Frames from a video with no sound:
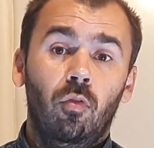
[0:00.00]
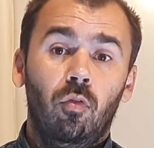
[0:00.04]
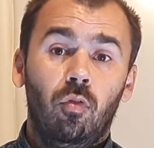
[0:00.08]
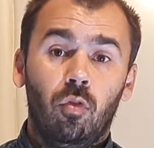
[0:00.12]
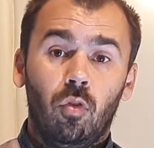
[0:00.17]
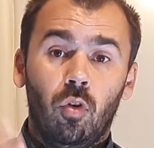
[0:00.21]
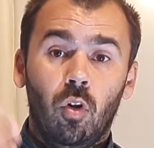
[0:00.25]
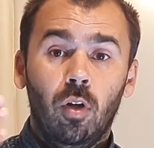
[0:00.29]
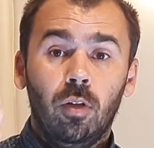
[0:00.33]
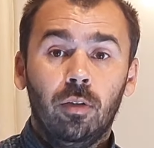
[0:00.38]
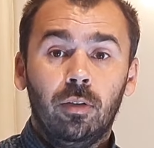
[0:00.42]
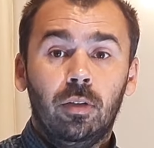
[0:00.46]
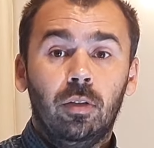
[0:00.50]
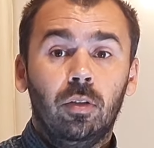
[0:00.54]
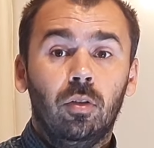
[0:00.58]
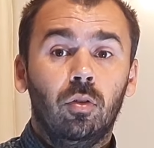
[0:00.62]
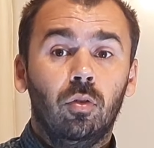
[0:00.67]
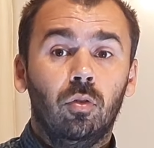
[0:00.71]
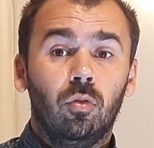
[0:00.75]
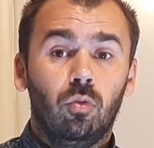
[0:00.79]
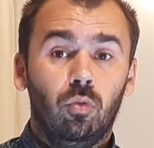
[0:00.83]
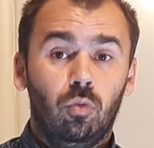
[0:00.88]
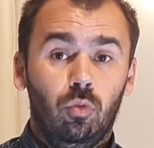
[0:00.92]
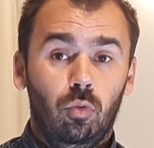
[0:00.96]
front
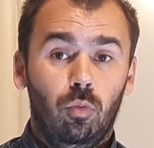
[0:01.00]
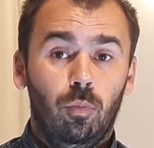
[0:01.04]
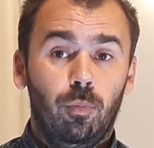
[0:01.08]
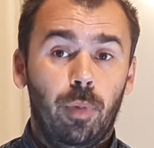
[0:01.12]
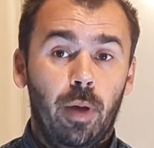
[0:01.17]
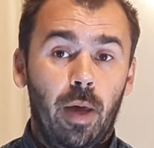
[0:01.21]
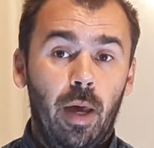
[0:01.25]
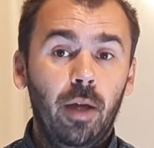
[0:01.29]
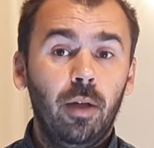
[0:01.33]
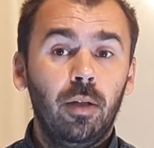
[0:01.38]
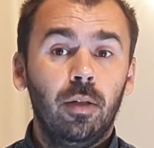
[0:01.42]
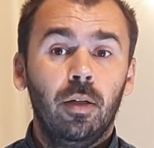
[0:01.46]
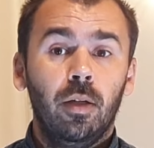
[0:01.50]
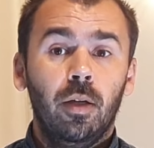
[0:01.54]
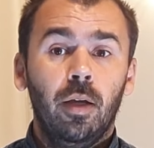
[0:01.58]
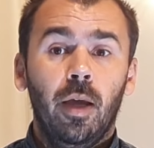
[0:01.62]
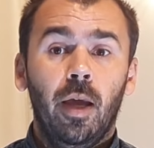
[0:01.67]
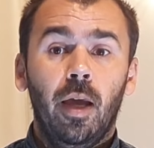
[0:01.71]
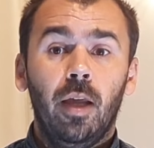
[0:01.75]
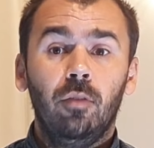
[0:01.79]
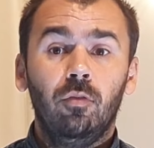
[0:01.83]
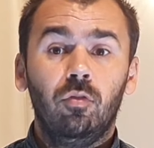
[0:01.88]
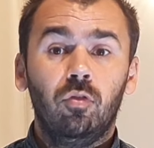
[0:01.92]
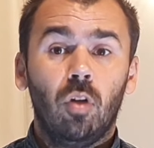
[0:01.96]
to back,
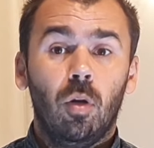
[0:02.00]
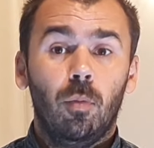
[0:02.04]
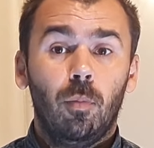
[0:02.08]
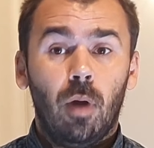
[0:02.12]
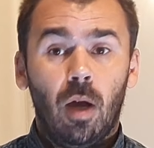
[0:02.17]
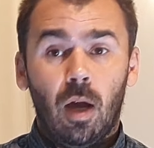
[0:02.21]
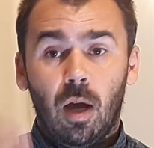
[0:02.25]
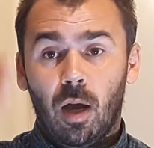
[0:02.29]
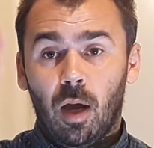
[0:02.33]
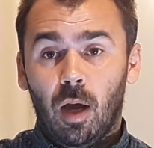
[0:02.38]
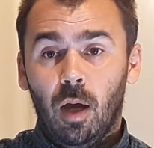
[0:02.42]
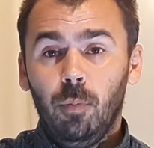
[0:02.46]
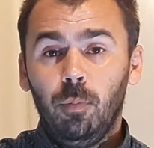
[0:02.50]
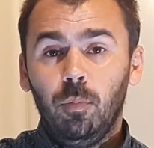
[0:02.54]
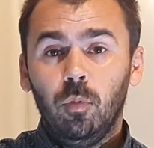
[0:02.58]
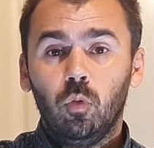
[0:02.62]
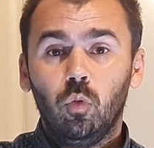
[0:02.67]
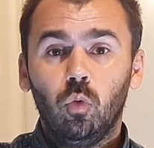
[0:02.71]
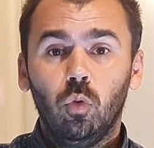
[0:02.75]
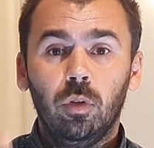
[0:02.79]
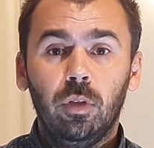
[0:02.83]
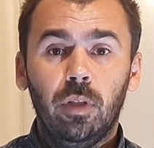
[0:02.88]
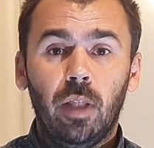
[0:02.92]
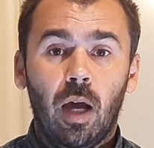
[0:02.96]
and from up
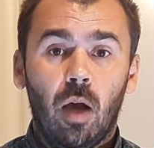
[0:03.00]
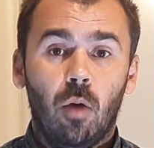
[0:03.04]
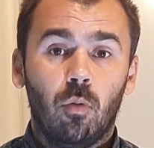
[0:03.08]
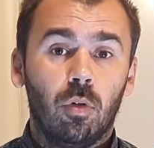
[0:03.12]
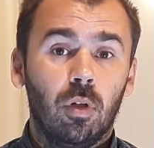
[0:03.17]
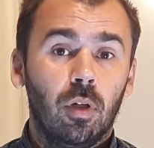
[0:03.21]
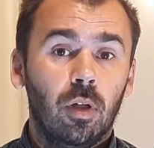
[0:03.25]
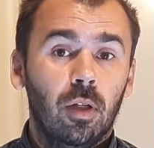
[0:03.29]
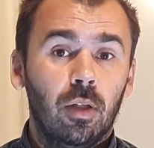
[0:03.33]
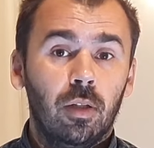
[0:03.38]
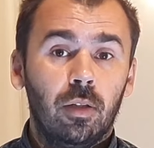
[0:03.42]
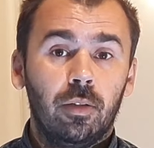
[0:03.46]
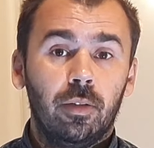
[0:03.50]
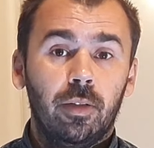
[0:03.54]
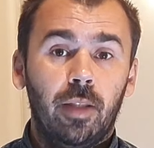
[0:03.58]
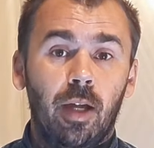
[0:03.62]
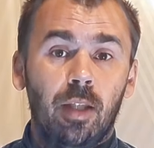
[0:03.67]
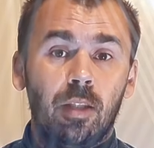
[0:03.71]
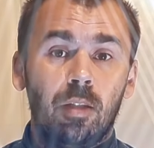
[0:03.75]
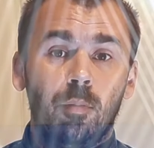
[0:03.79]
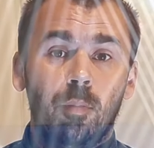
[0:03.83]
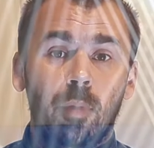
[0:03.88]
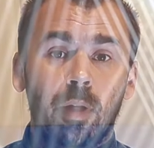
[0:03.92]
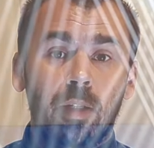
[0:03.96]
to down.
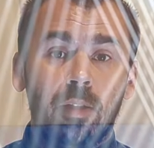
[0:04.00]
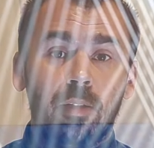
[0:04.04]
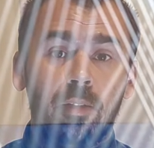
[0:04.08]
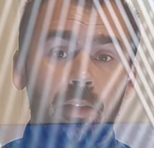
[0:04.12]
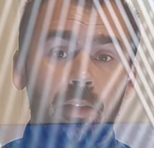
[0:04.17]
That makes